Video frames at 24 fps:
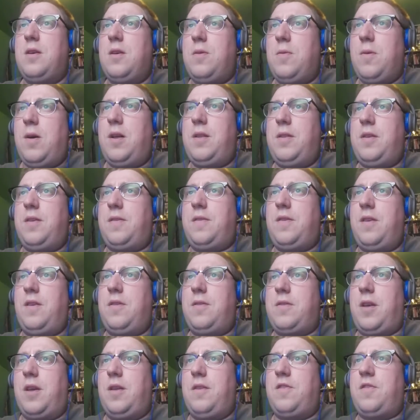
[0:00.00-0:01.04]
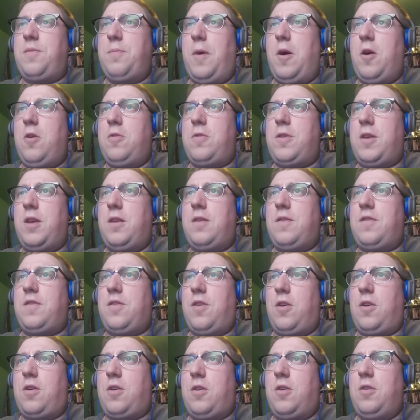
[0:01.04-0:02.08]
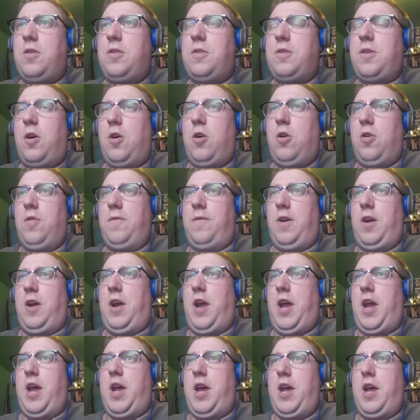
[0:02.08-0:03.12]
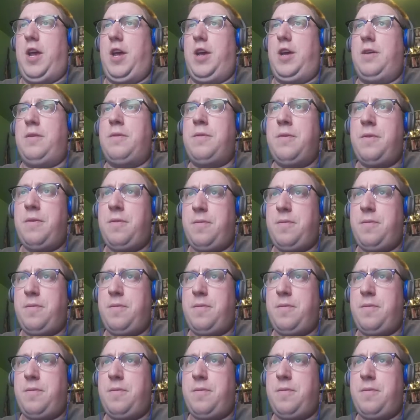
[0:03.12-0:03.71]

while the silken smoke it circled overhead.